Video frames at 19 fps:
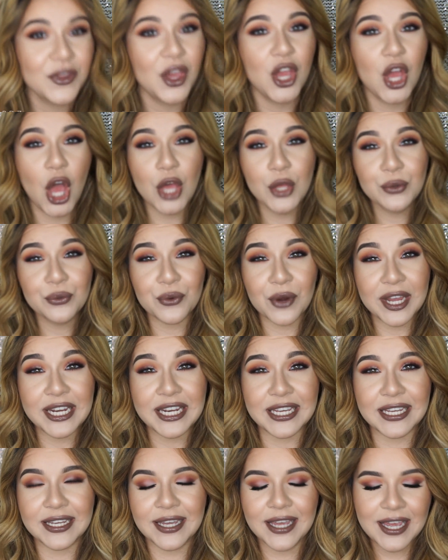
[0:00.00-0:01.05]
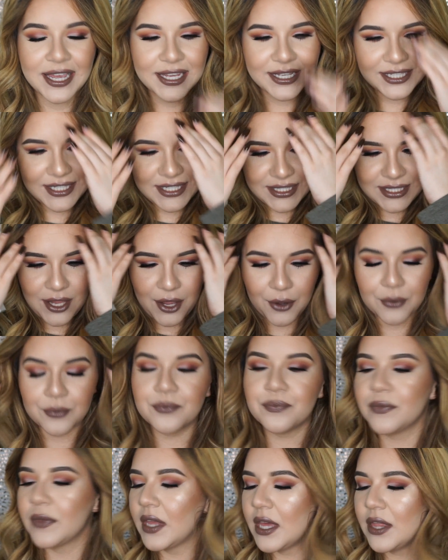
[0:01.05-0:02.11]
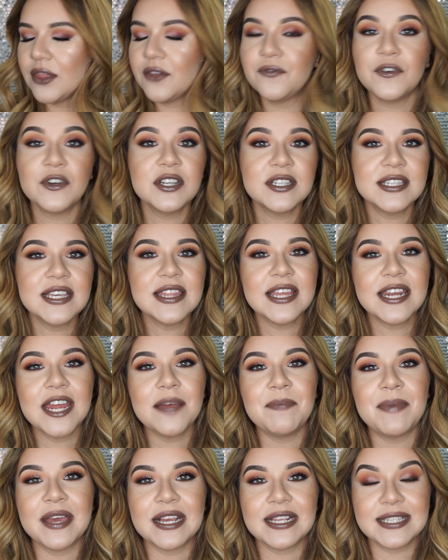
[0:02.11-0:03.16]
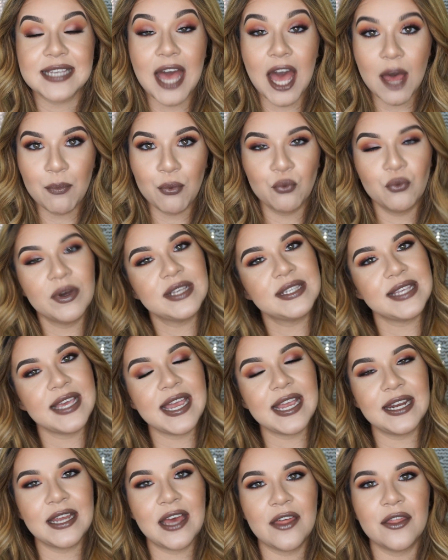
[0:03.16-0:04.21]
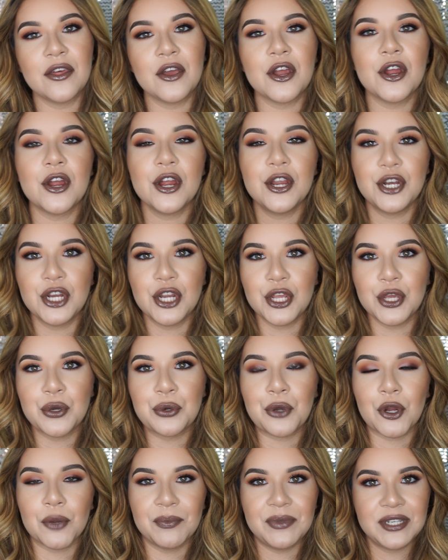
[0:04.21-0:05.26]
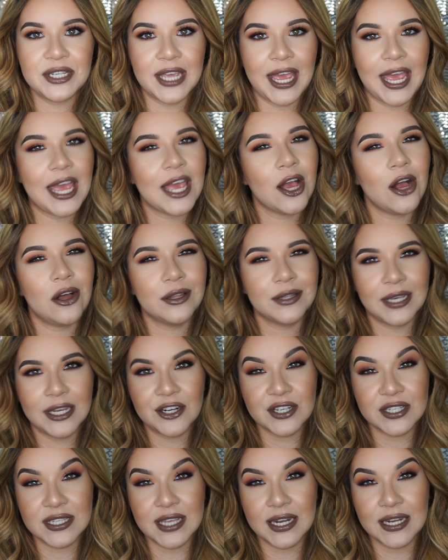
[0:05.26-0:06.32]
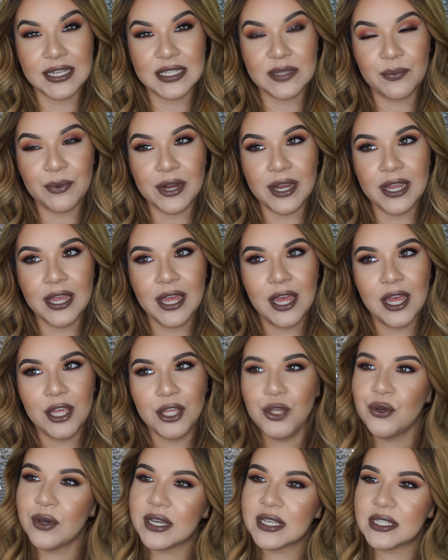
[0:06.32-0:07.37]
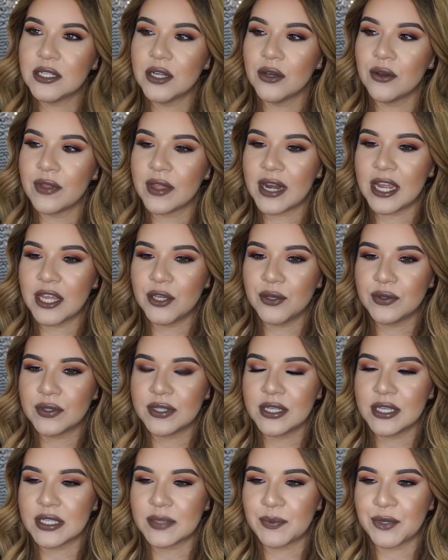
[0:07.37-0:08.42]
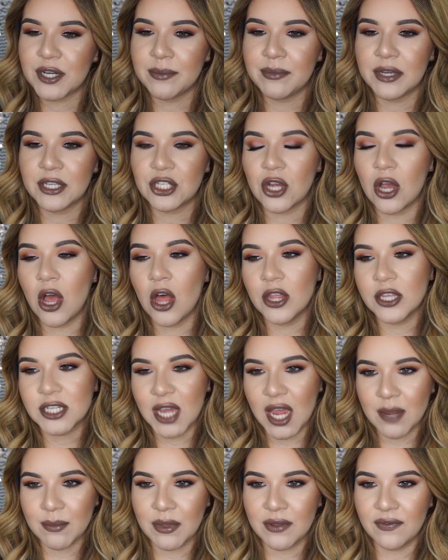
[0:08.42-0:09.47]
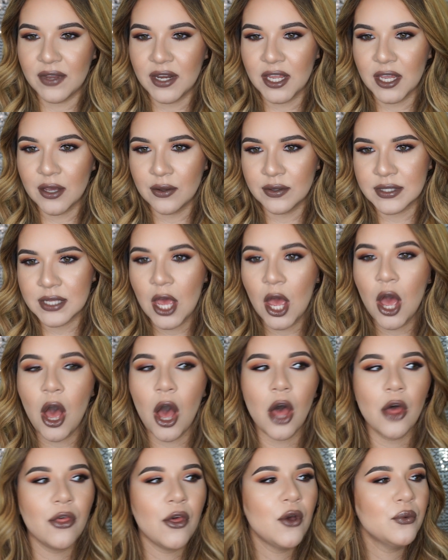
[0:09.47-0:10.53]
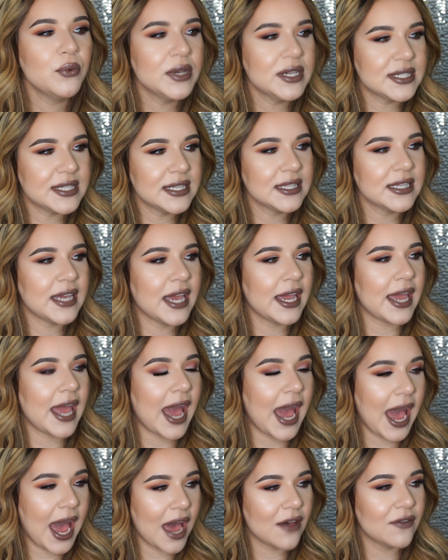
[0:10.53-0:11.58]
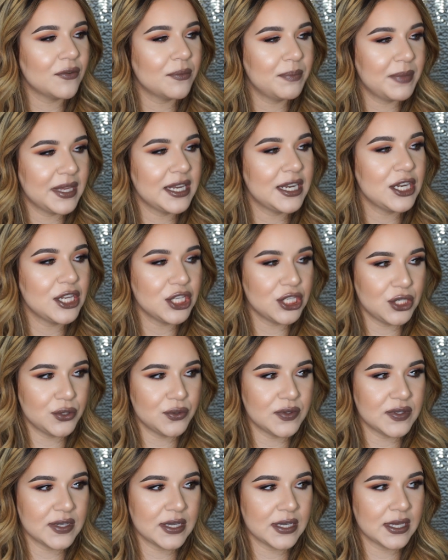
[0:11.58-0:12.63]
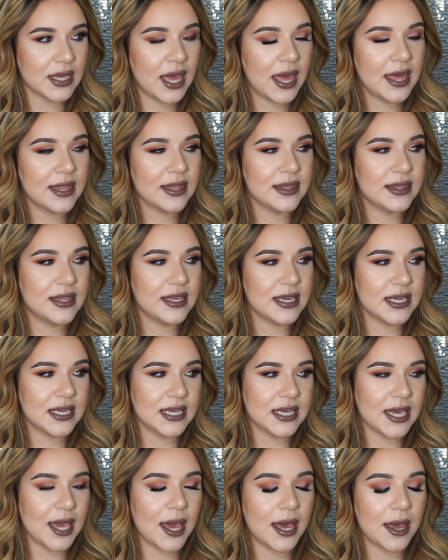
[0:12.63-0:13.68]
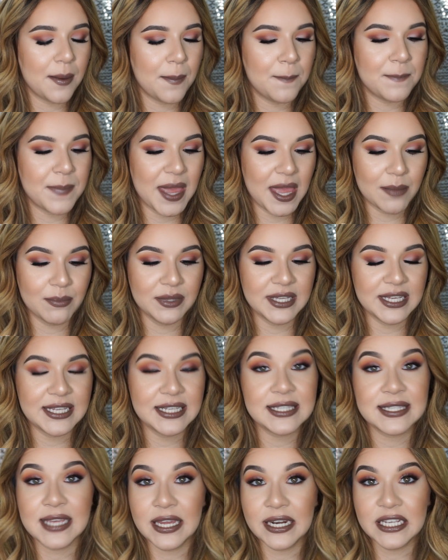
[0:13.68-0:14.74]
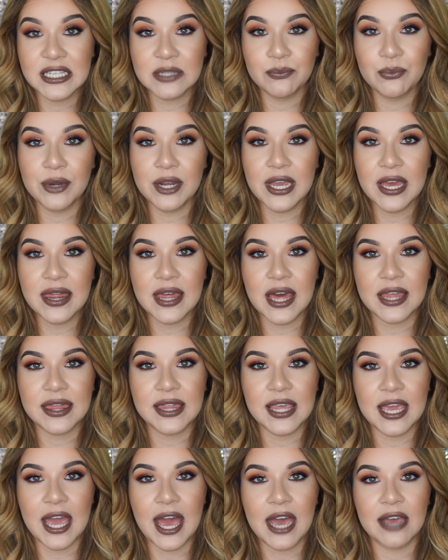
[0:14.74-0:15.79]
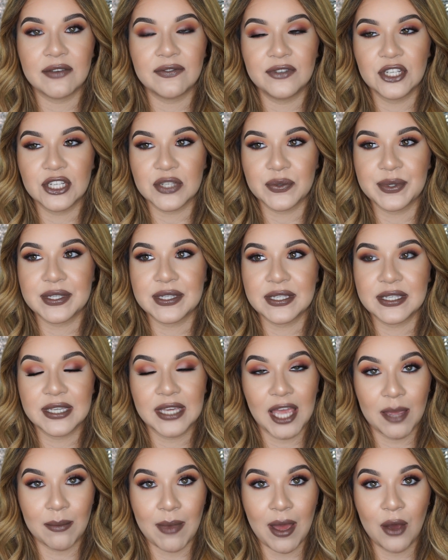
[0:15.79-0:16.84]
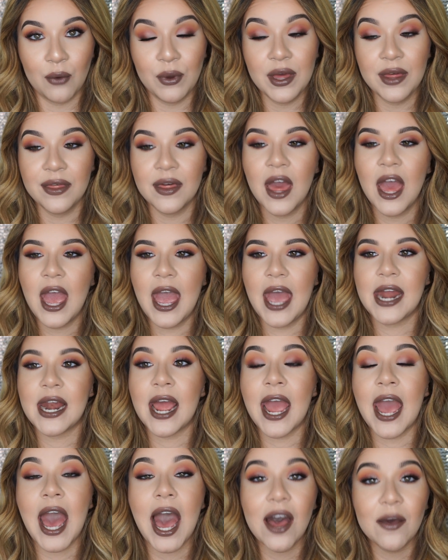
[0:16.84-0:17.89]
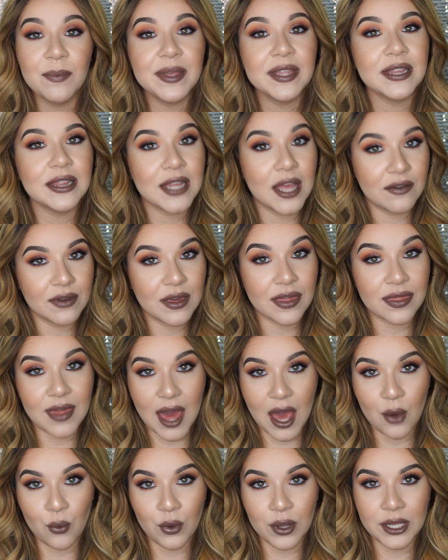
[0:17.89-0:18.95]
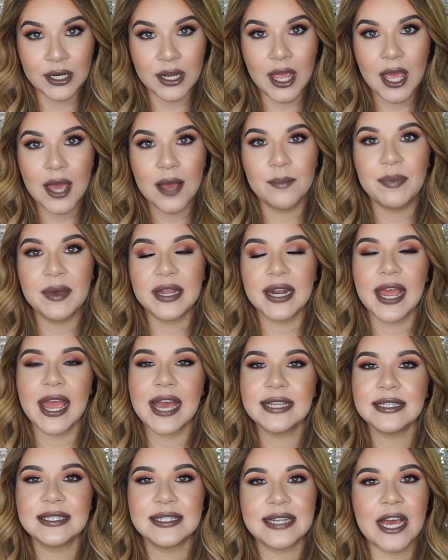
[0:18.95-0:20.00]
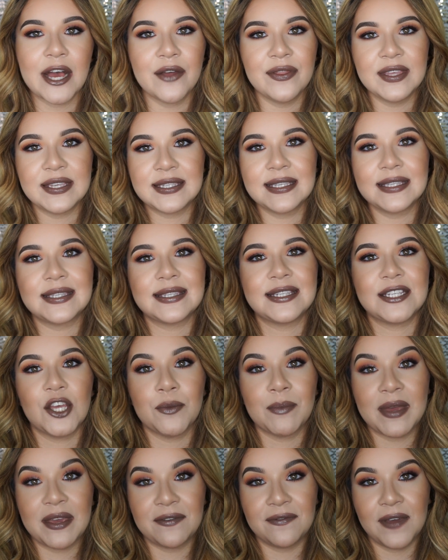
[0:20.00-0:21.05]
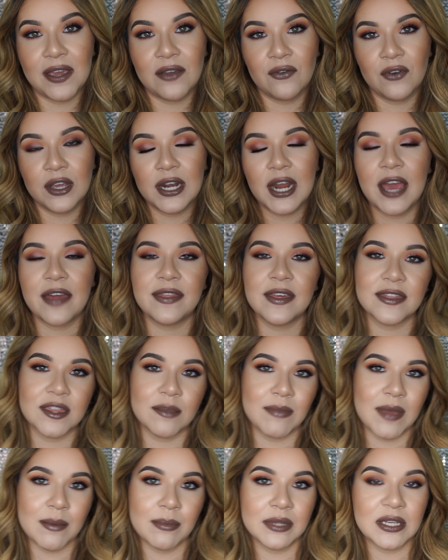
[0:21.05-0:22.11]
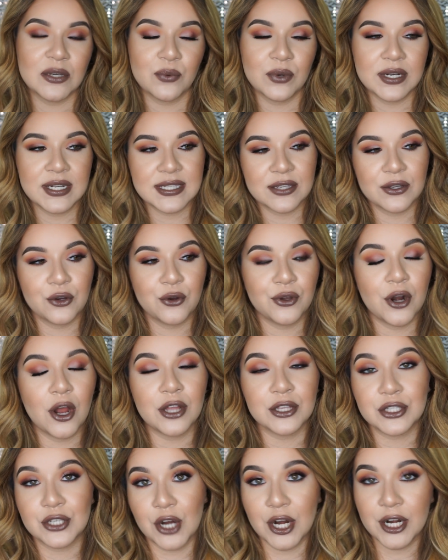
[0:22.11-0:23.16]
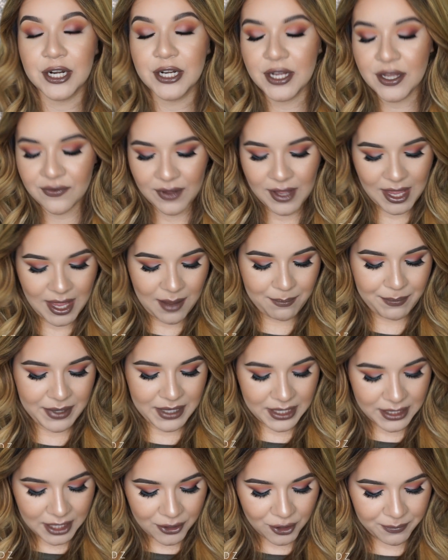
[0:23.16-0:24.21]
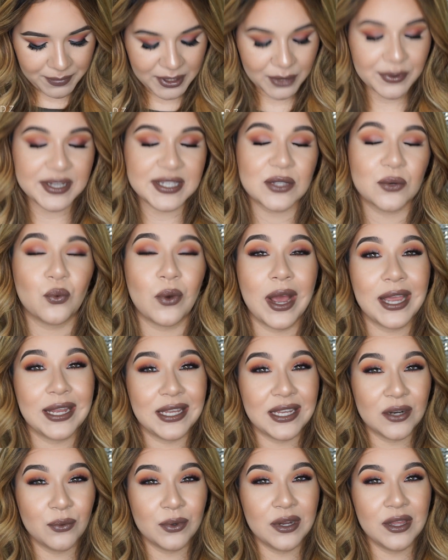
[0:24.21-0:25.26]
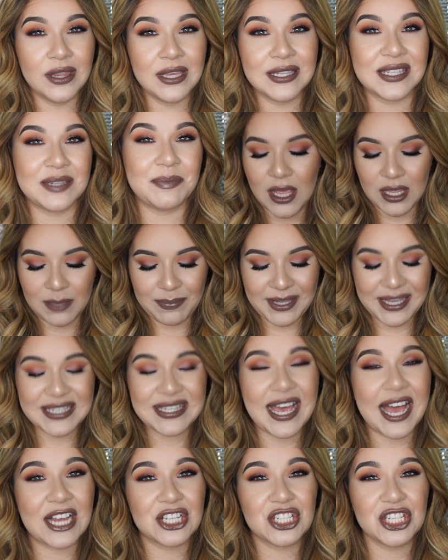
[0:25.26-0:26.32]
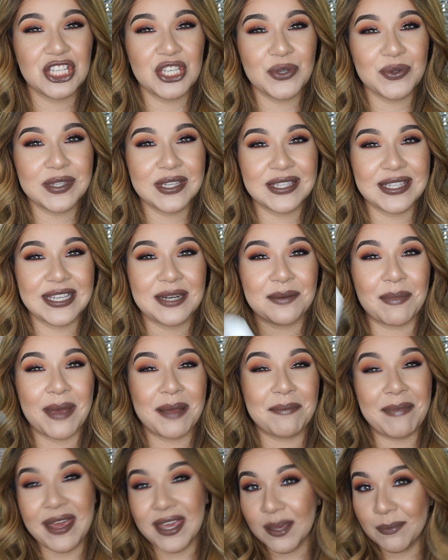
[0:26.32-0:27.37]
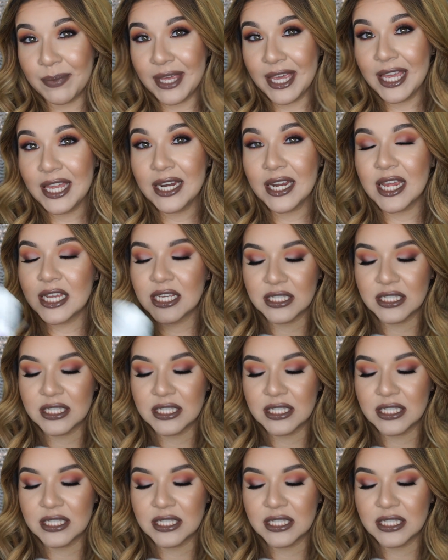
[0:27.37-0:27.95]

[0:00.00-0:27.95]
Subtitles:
Alrighty, so the first thing that I picked up was another new Urban Decay All-Nighter Setting Spray. You guys know that I use this pretty much all the time in my videos, although recently I have been using the Maybelline setting spray that they have just recently came out with, and I have been loving that one, but hands down this is still my favorite. I think the Maybelline one is a good alternative, but another big reason why I needed one of these is because I actually use this in my makeup kit.